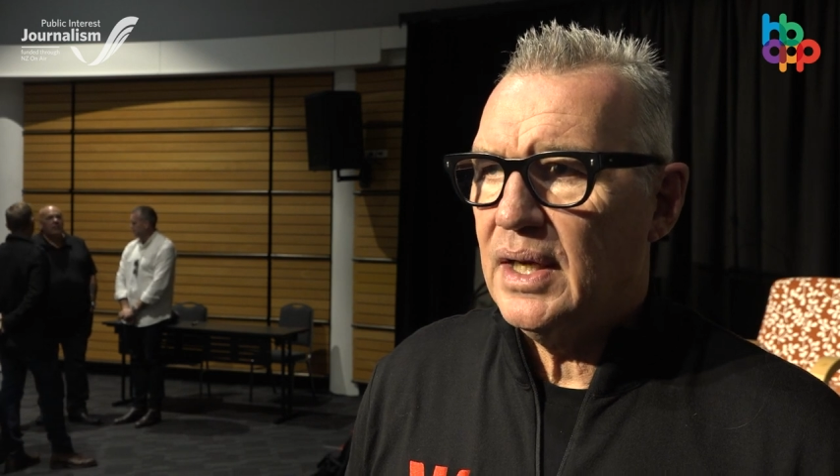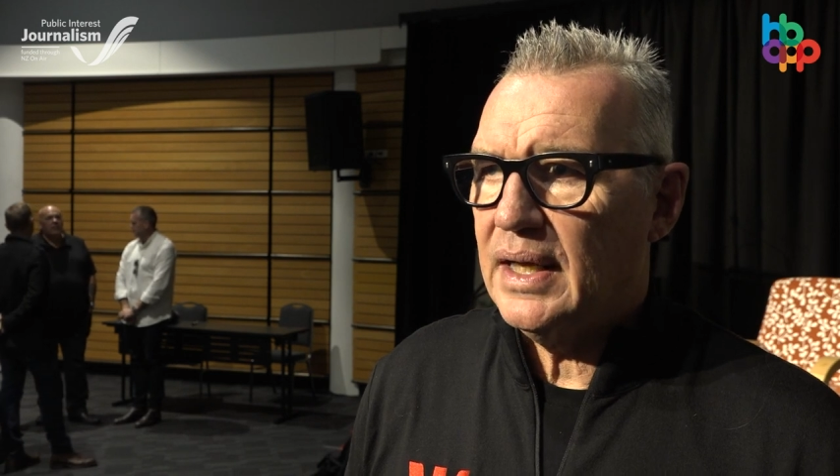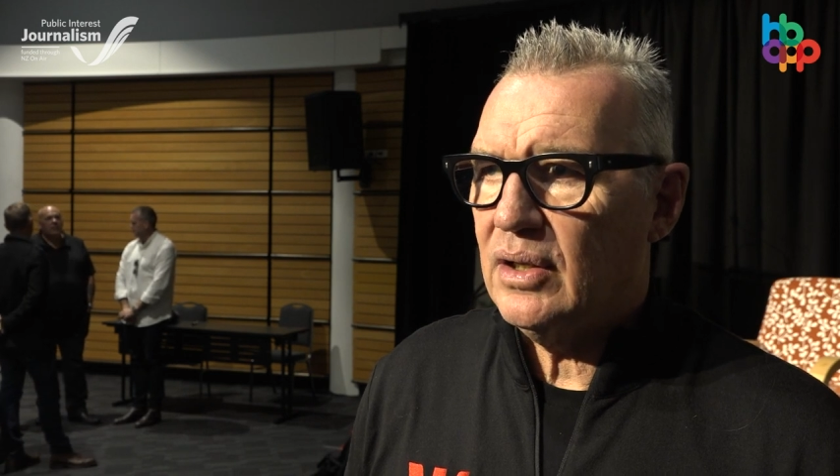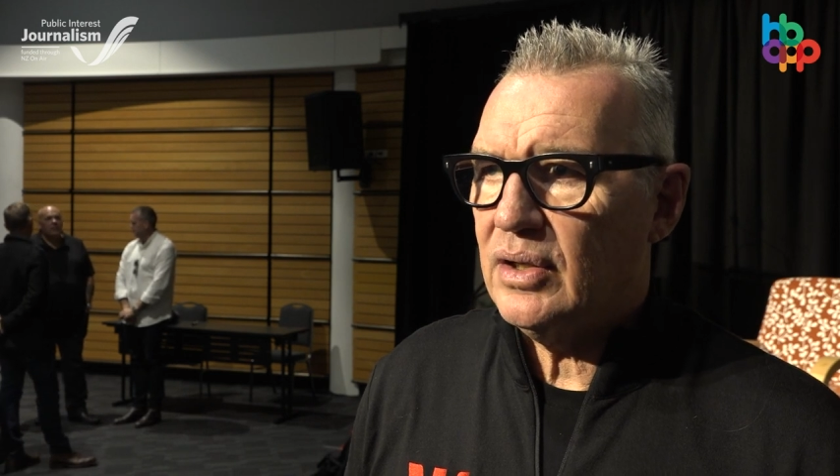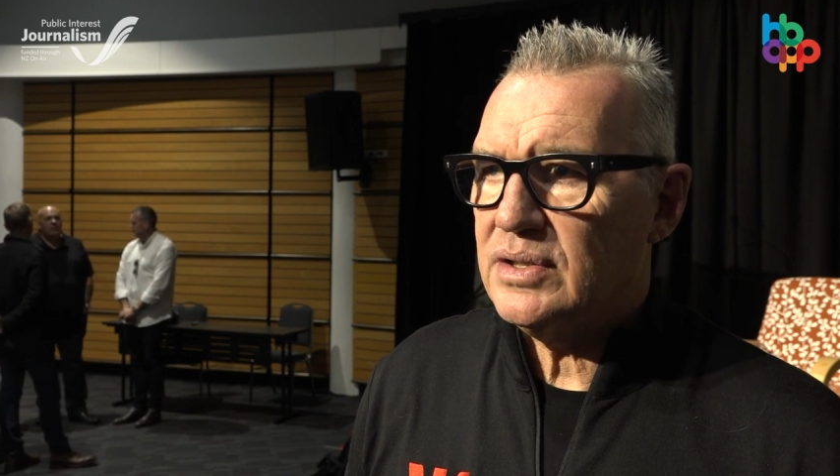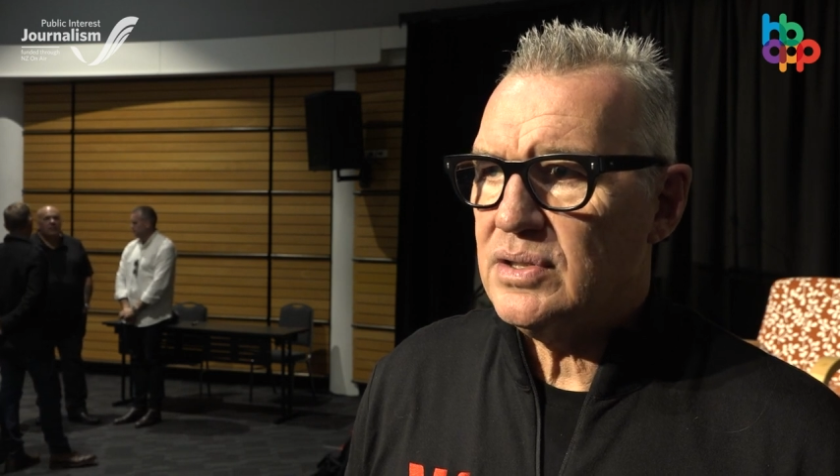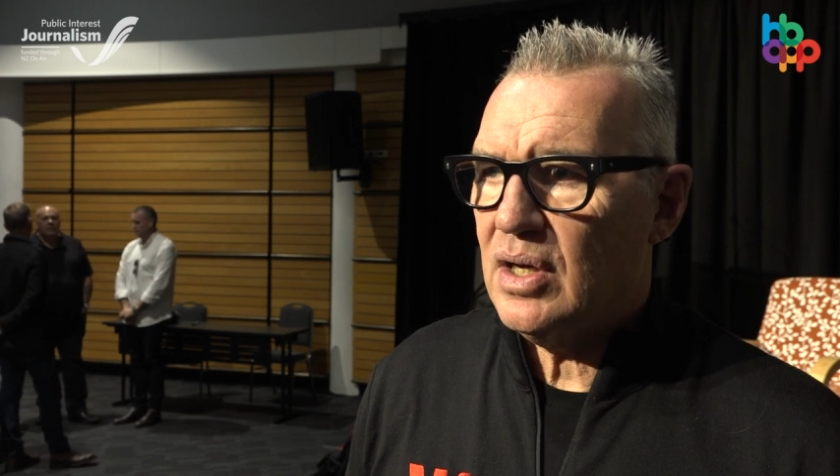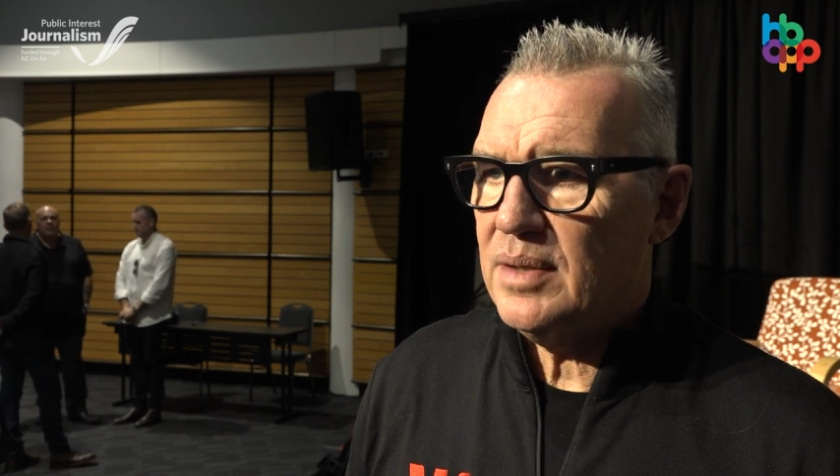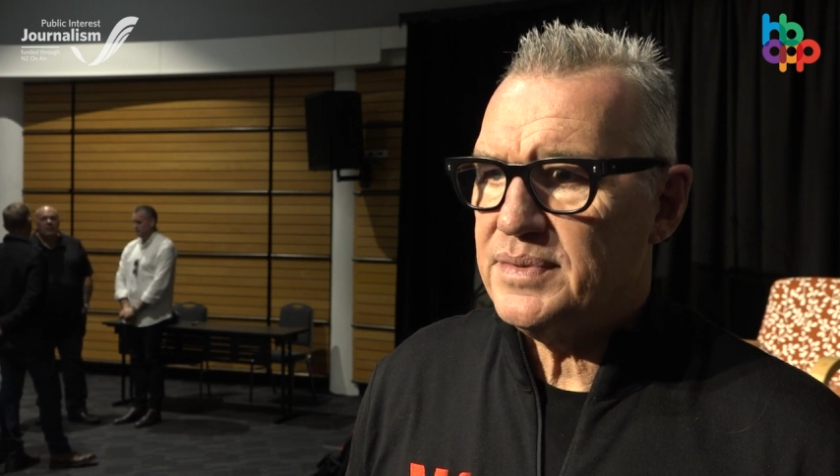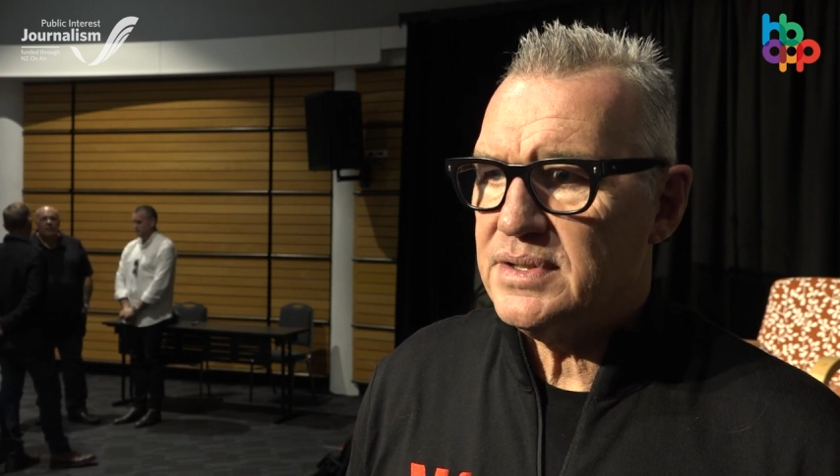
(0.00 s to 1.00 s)
and a lot of
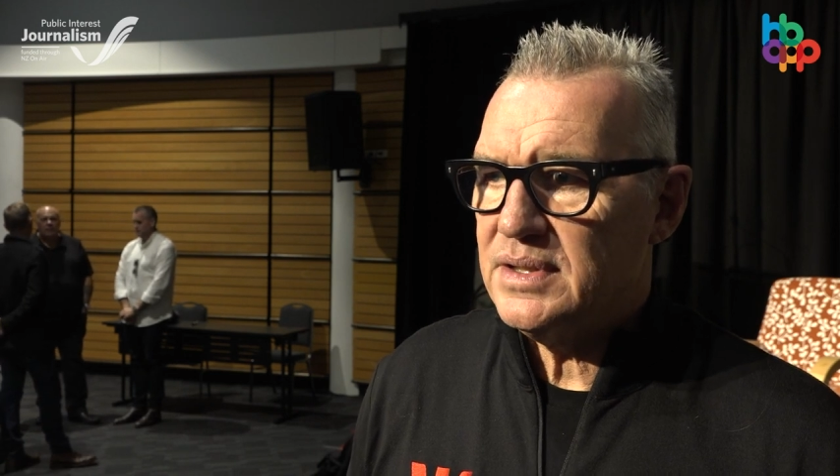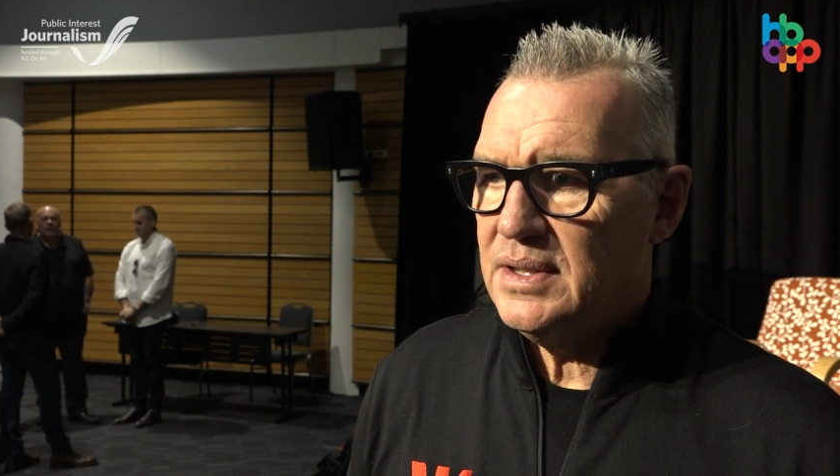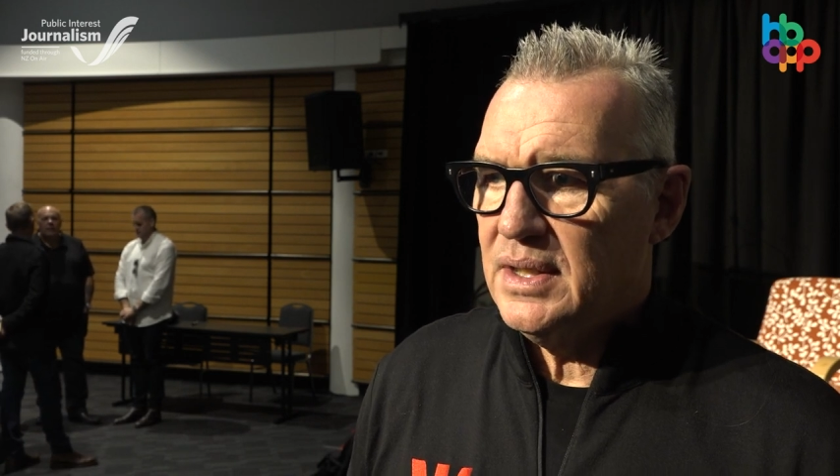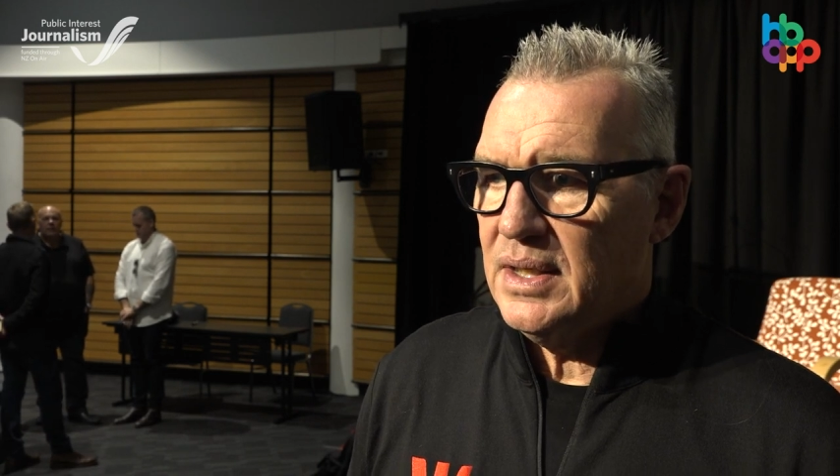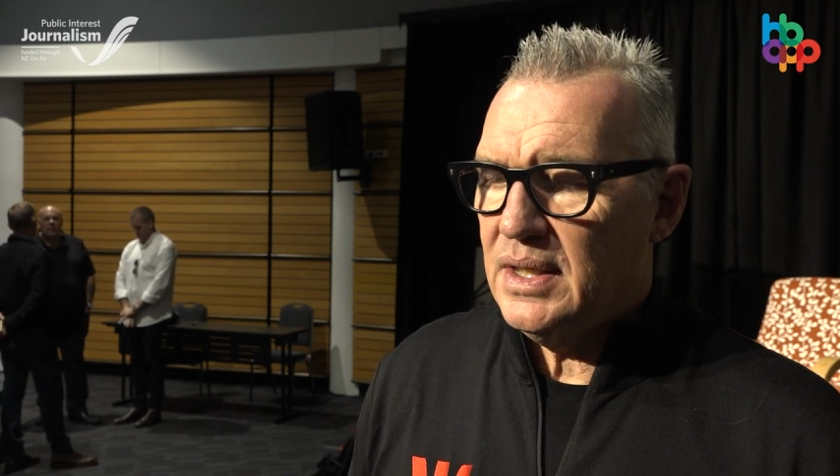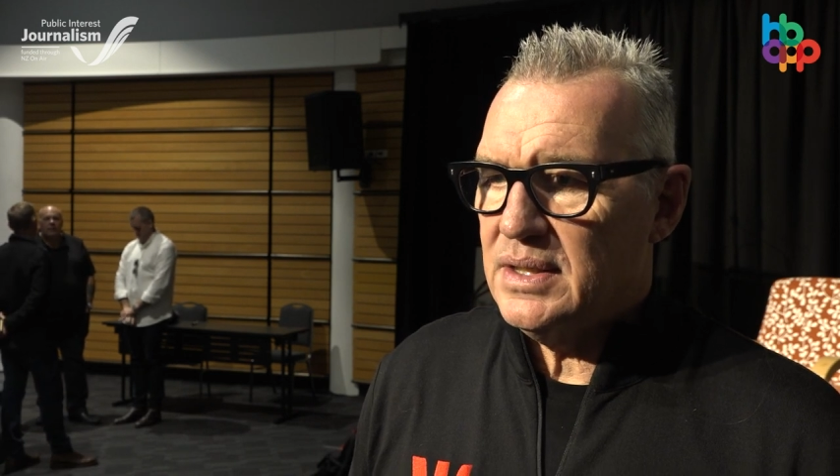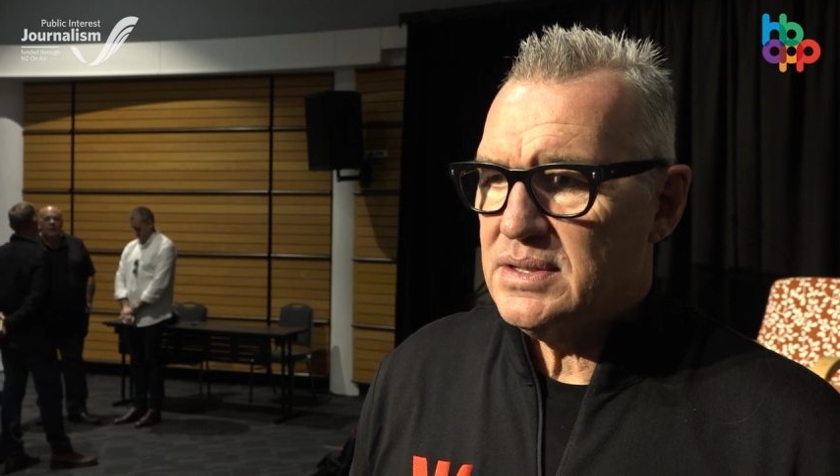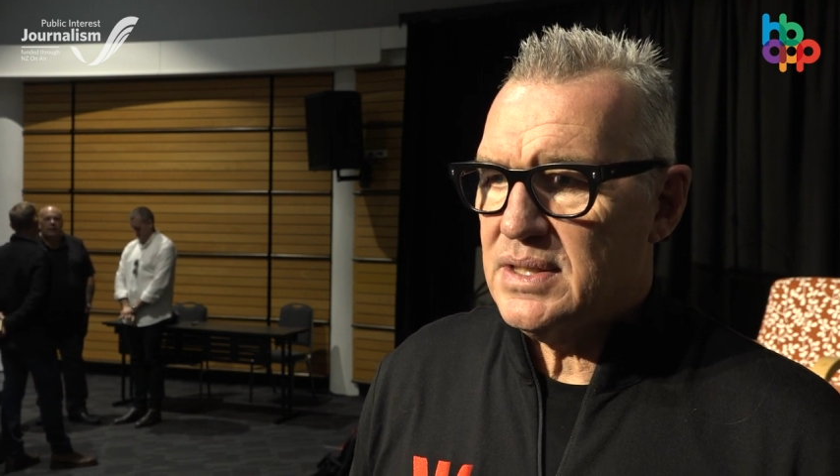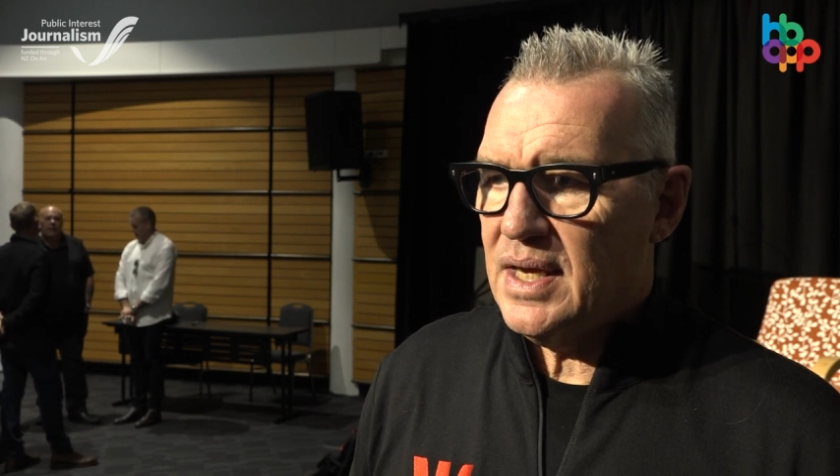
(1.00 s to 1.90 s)
times it's